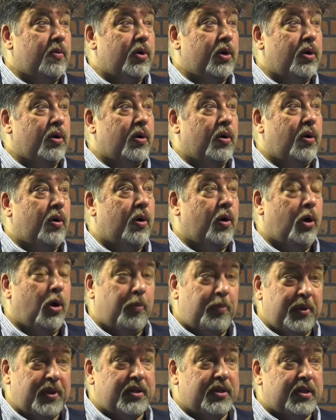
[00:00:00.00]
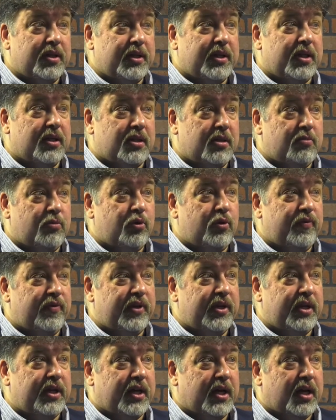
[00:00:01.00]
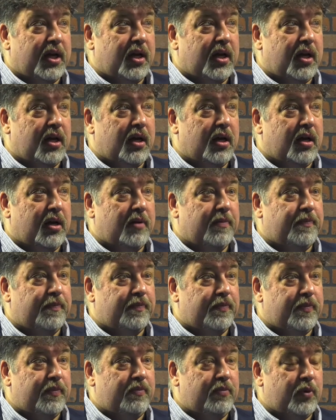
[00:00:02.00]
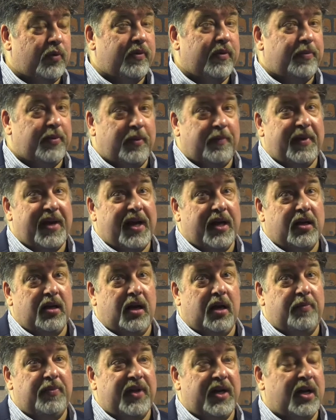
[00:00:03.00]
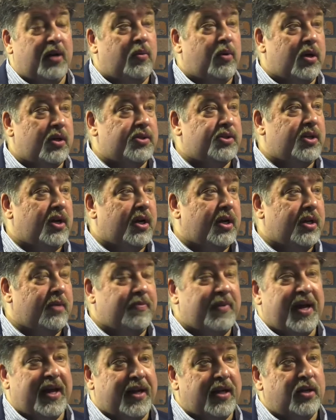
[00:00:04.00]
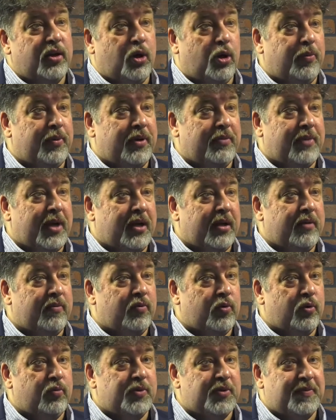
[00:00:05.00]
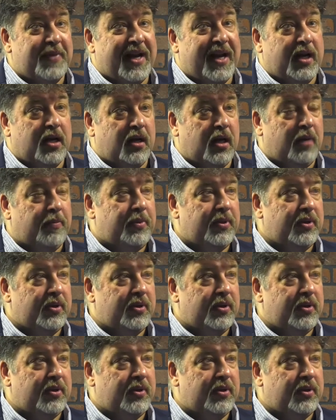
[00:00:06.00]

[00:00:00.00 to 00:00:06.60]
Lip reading: we're hoping to get the movie put back up. Then I want to get back into opening my rooms back up.